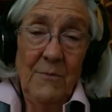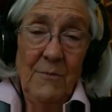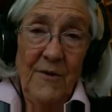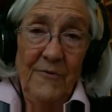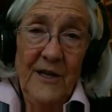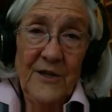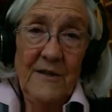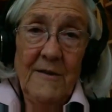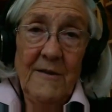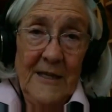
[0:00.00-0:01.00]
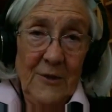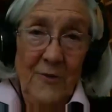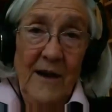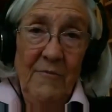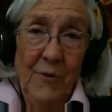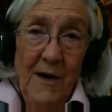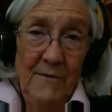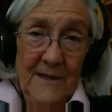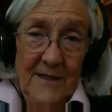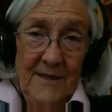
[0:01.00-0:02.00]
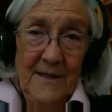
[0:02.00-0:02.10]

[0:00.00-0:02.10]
professional. That's what I promised.